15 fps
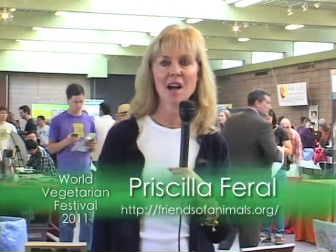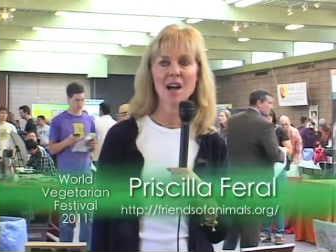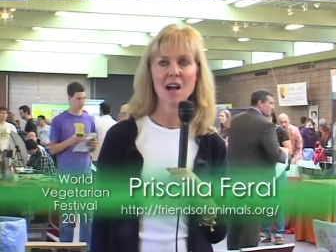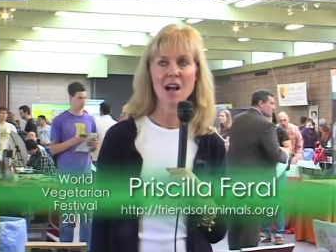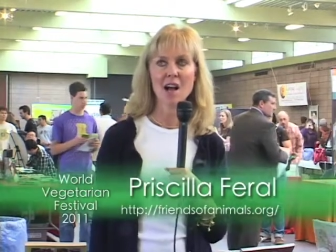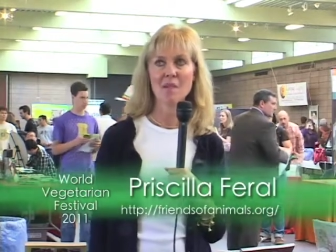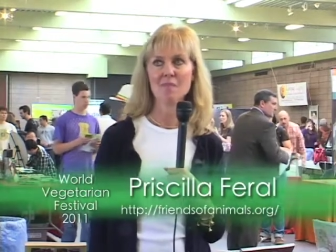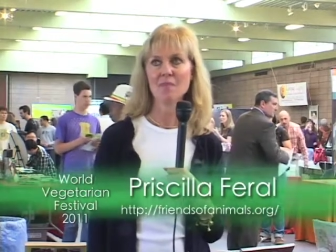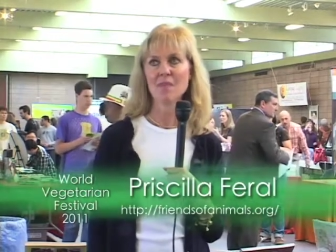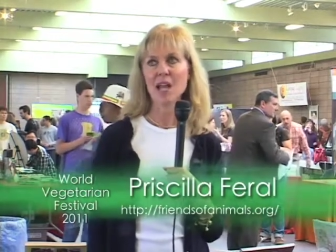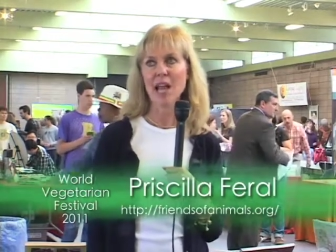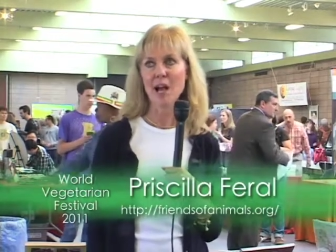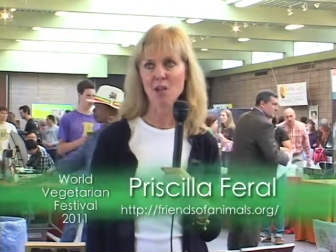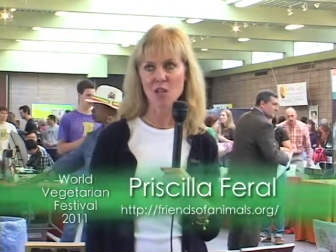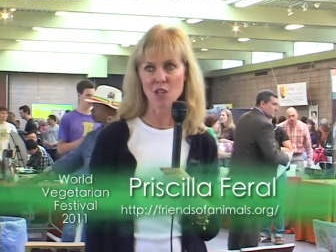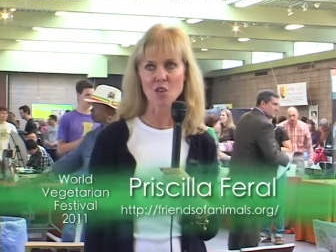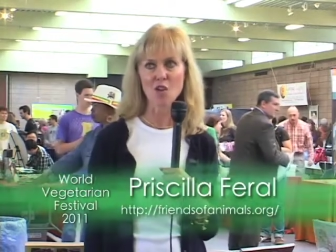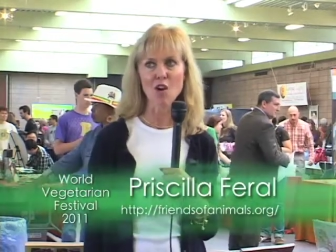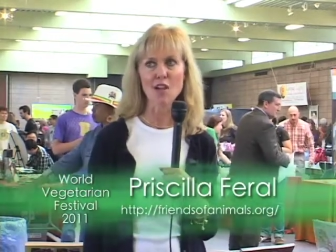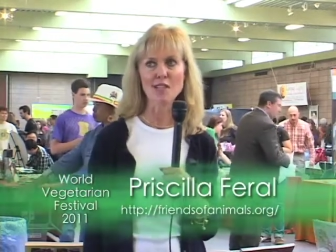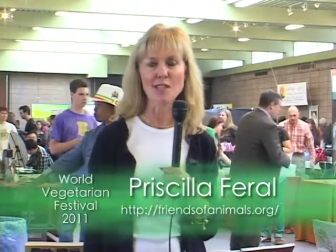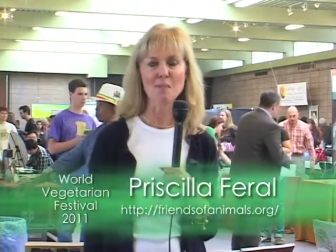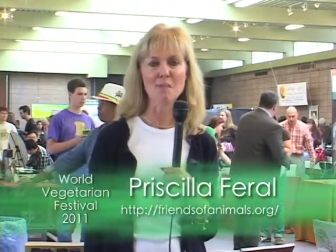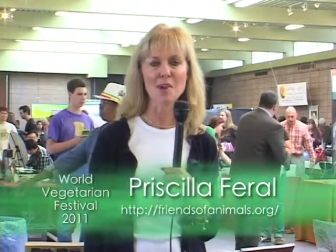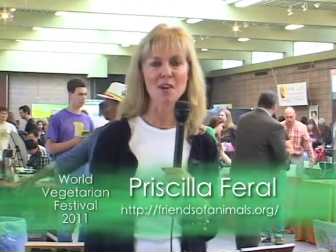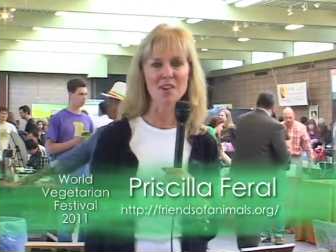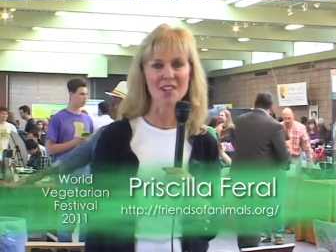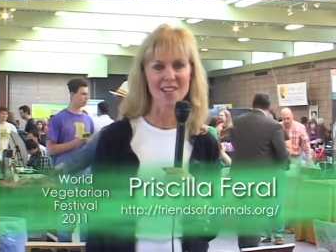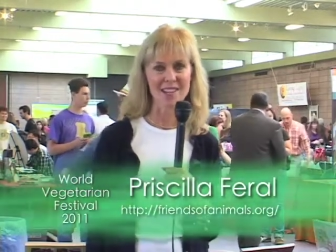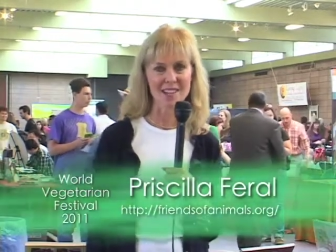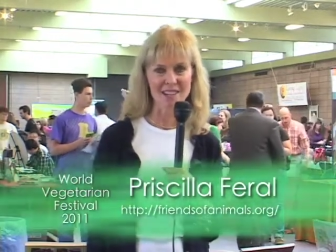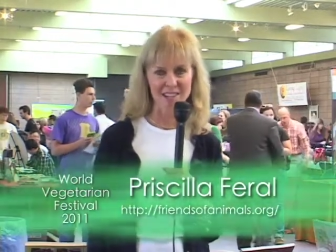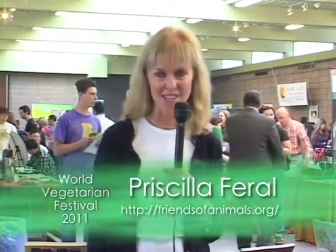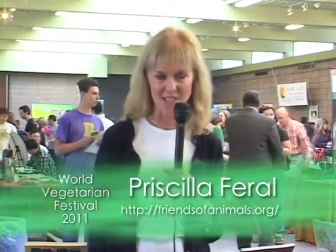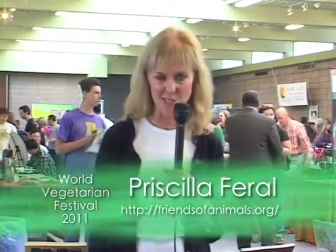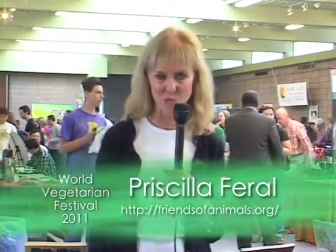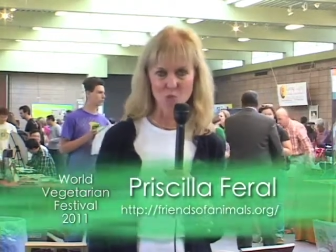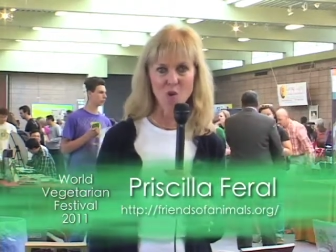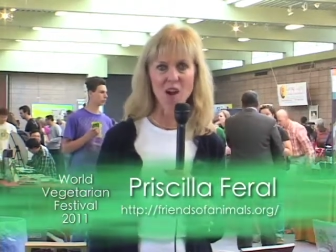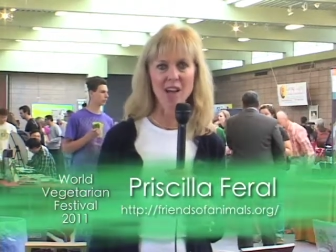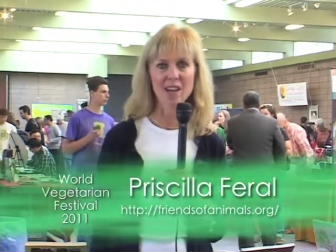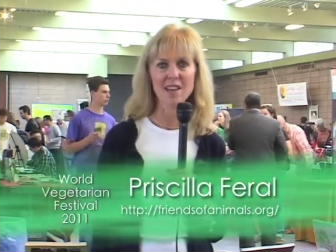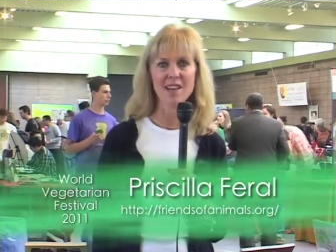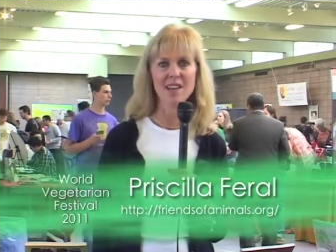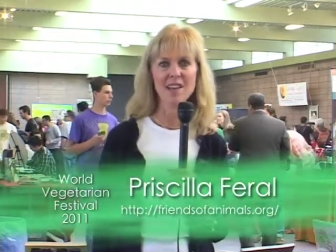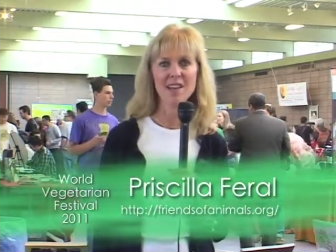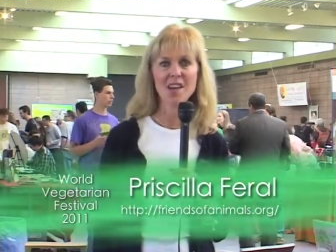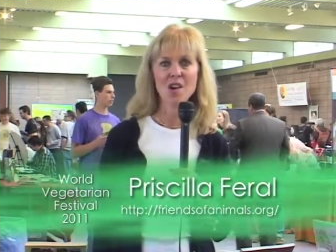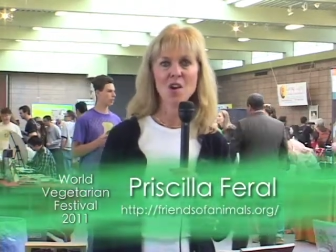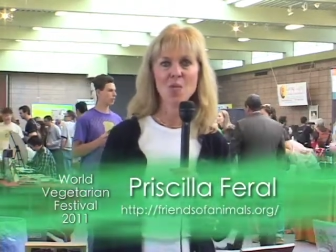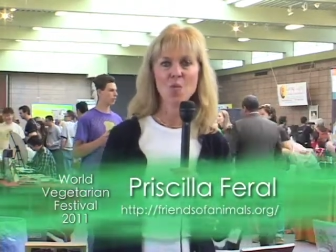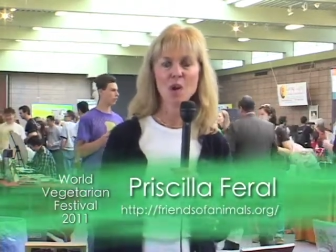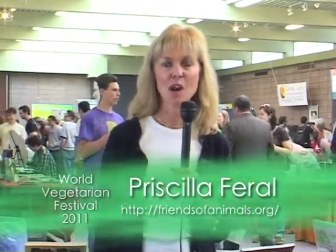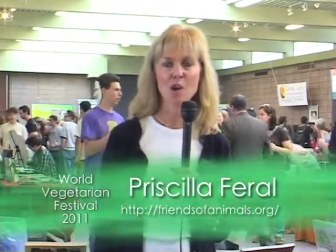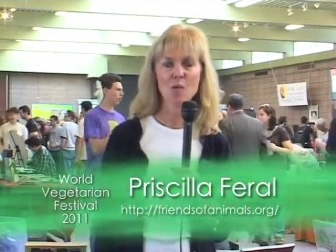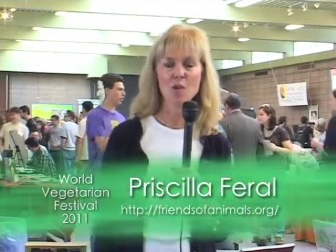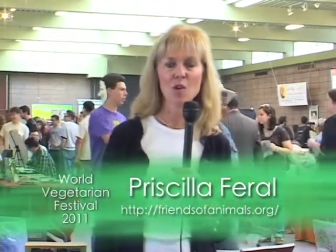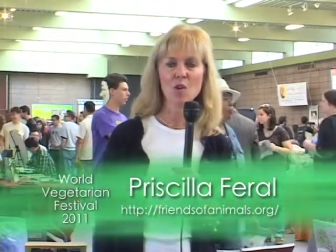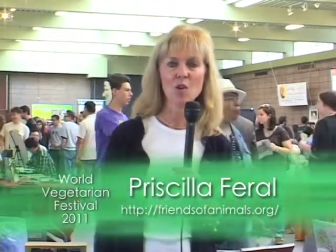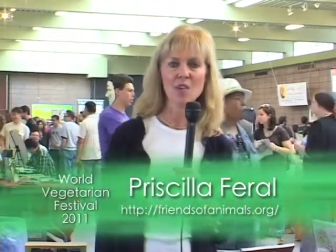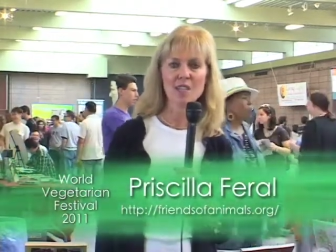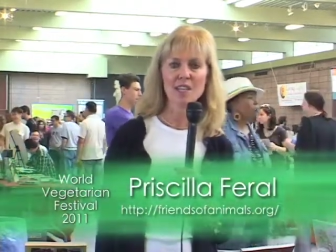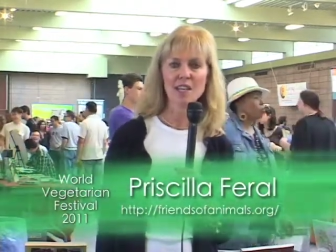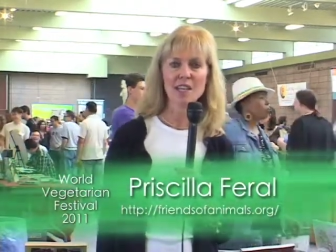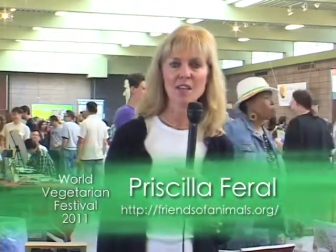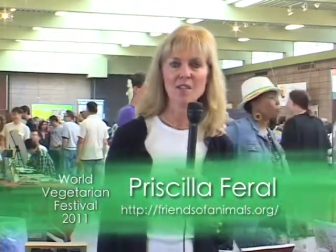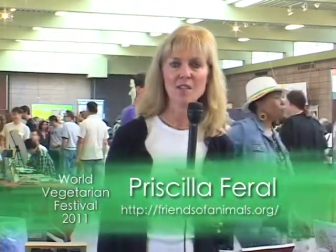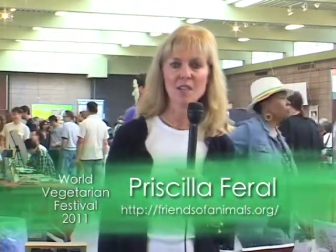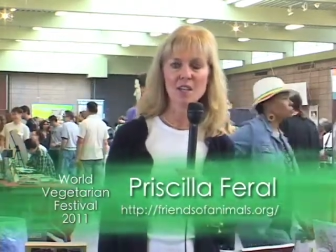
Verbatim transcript: Um, Howl Across America is one where we're holding